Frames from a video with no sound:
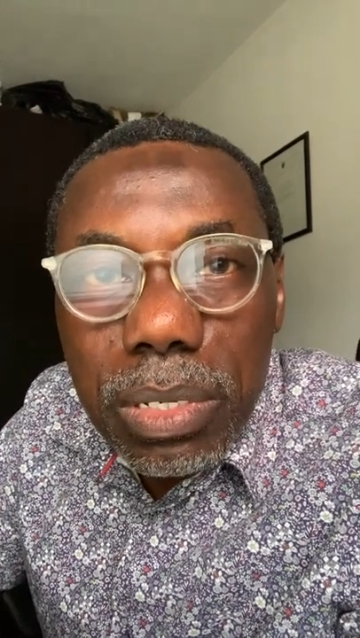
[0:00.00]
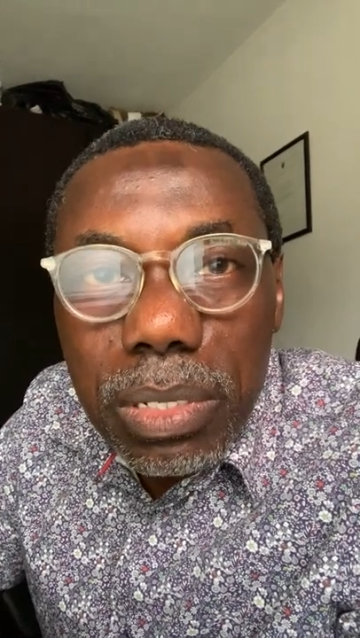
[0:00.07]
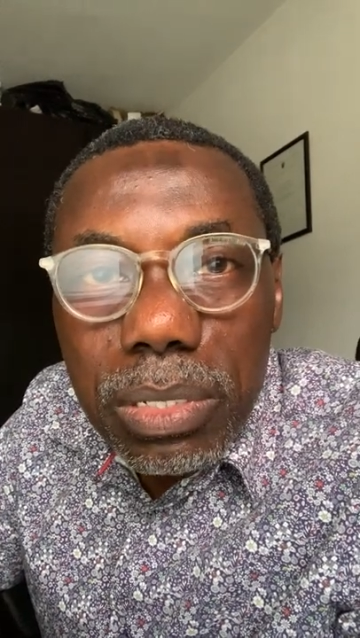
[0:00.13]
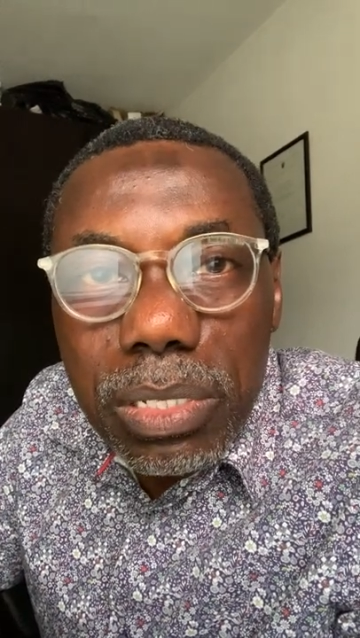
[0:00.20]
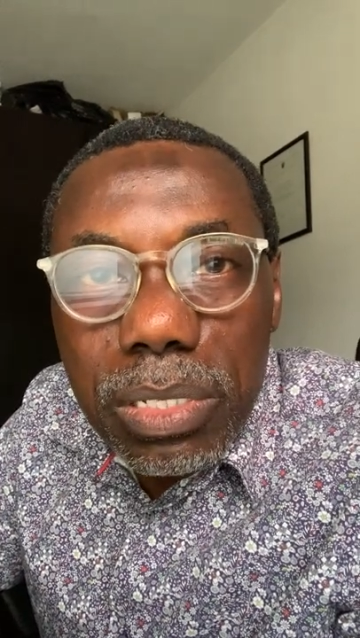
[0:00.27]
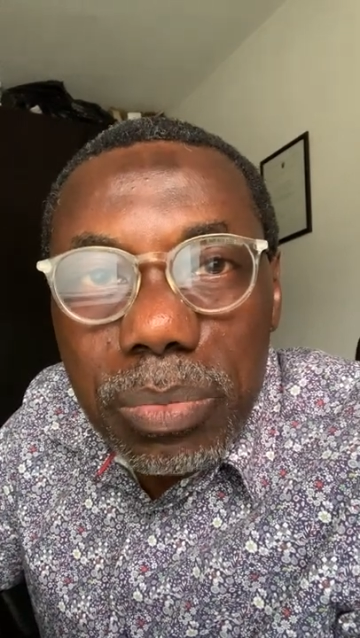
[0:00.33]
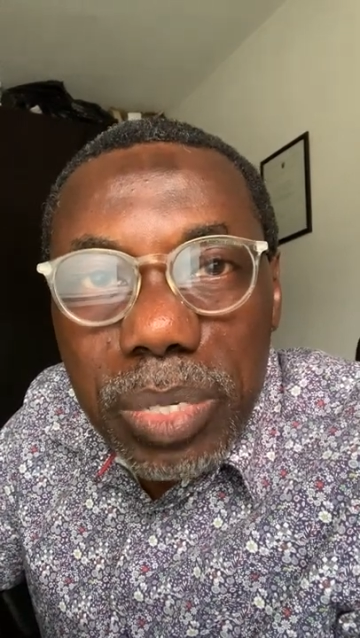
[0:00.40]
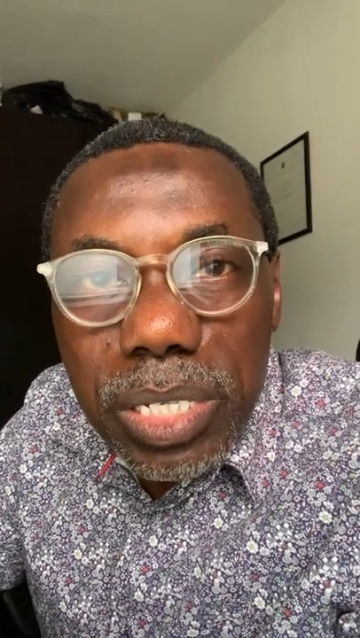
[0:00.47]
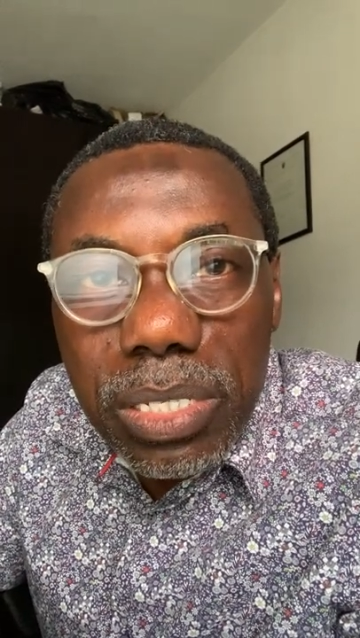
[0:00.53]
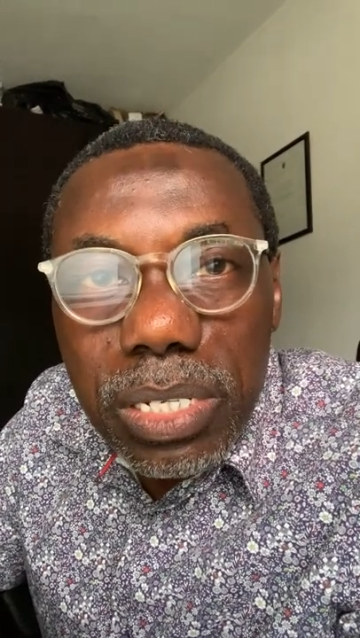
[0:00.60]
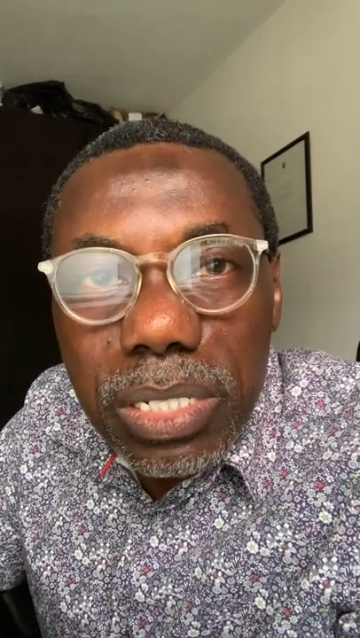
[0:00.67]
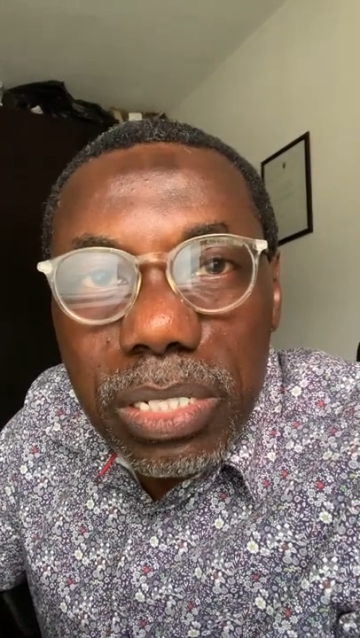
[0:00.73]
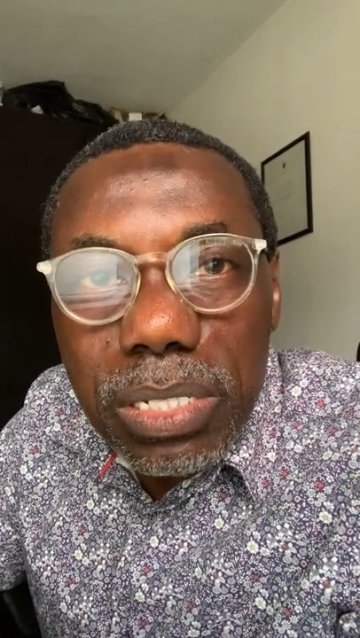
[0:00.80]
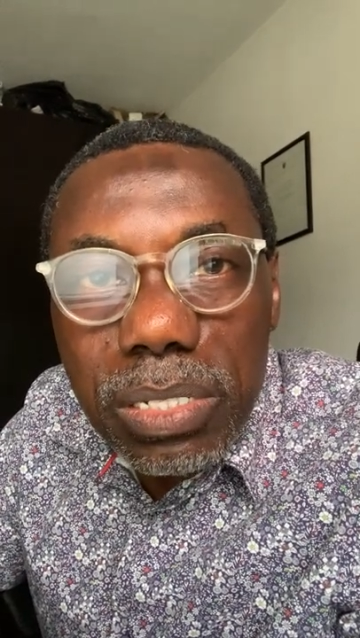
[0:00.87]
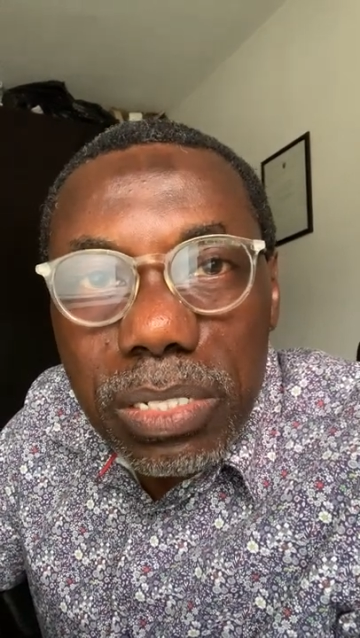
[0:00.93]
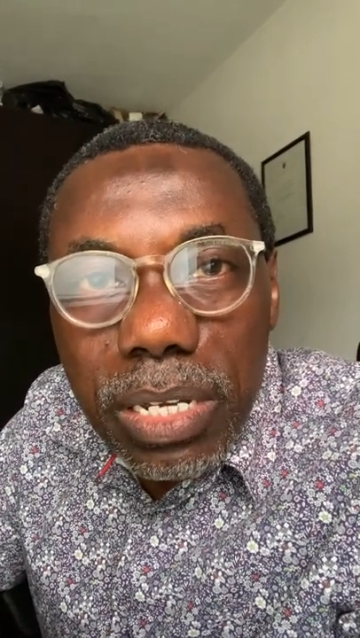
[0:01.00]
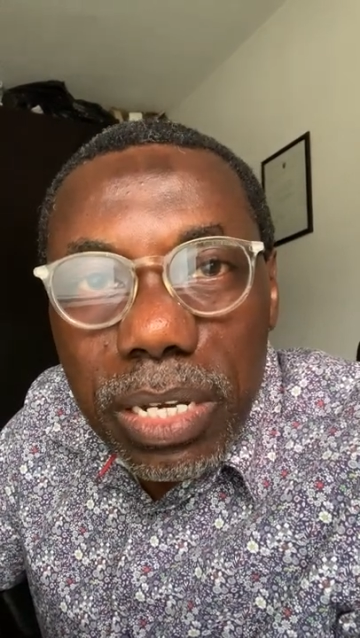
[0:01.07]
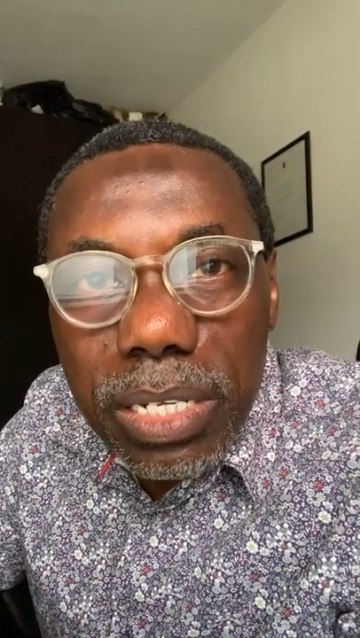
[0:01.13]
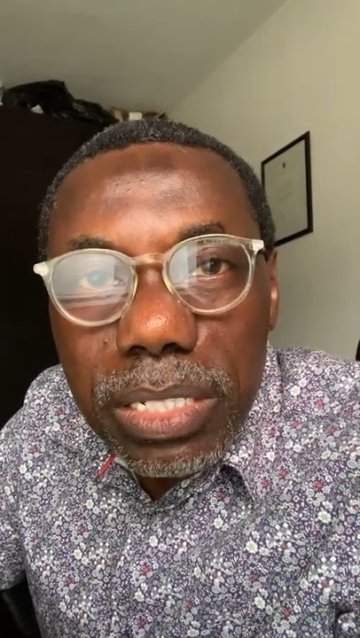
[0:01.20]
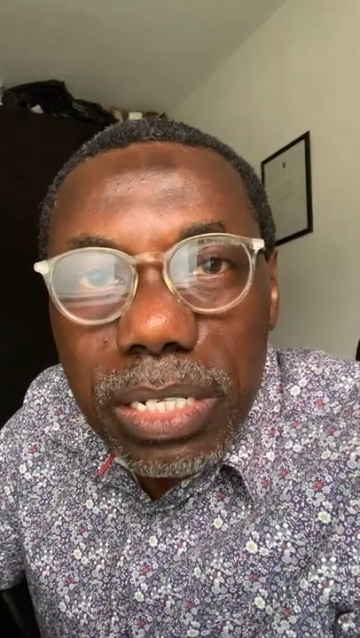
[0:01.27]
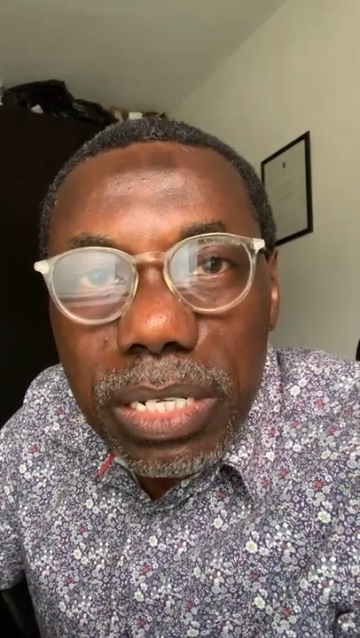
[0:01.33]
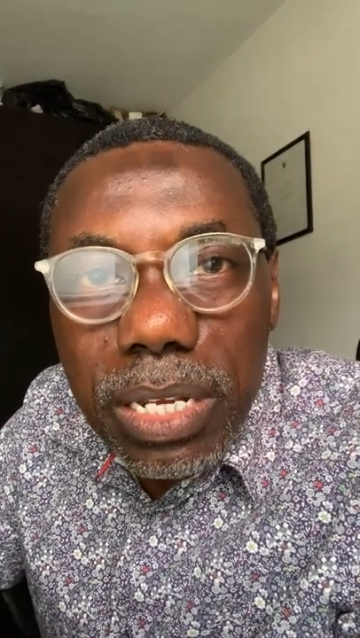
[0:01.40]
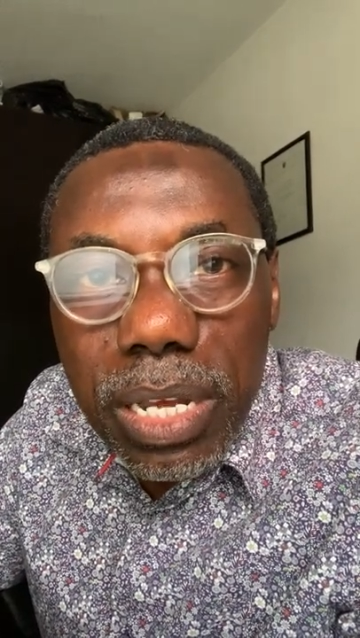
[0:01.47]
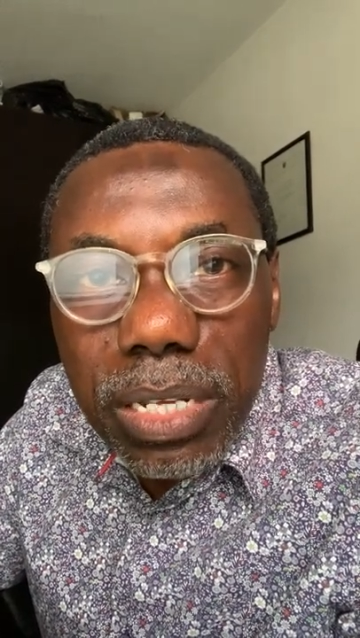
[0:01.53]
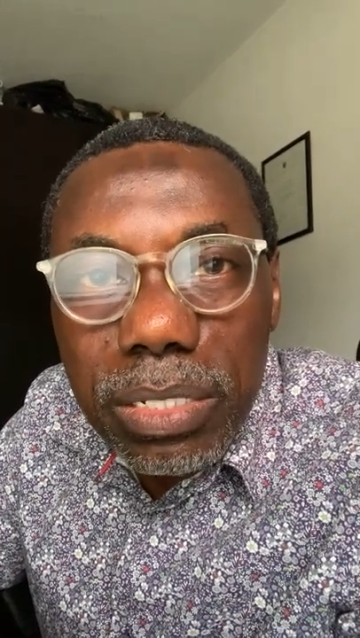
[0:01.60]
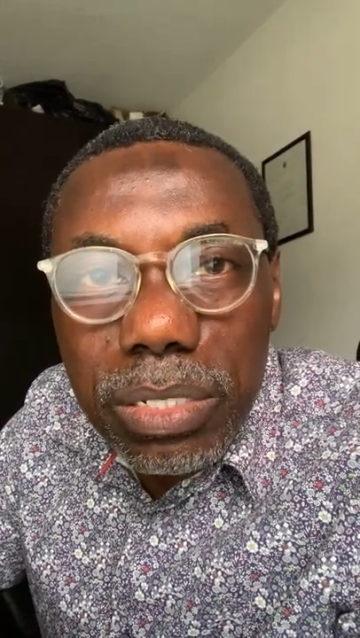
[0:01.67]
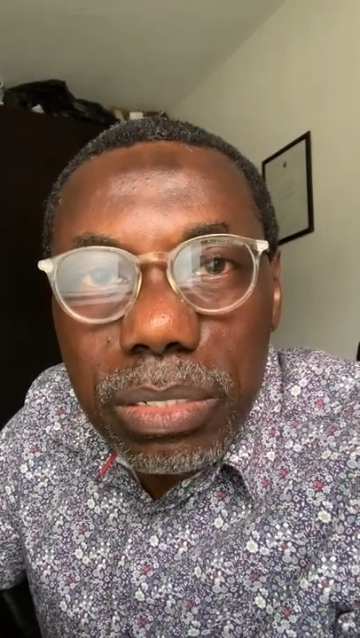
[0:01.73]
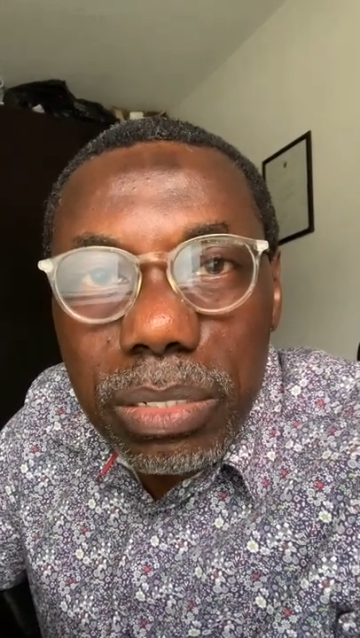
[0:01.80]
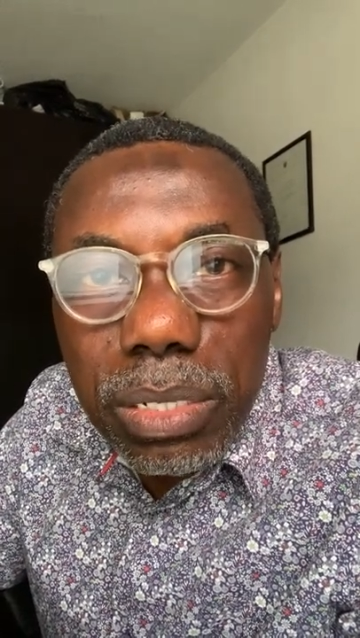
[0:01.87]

This message is targeted at